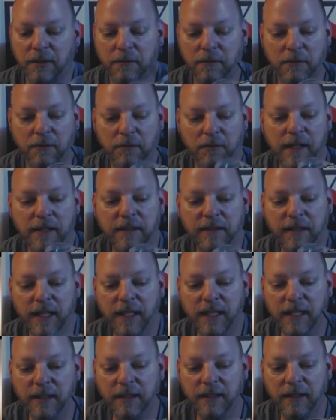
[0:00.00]
of a race
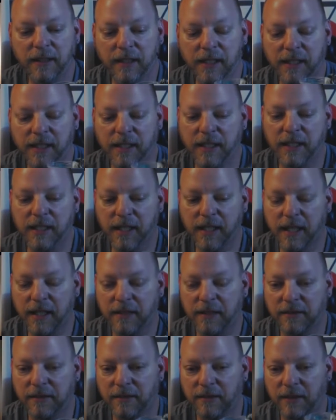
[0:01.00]
setting, hitting
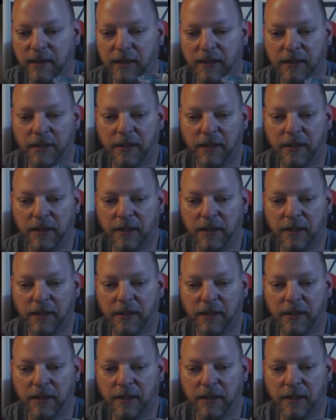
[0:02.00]
gates and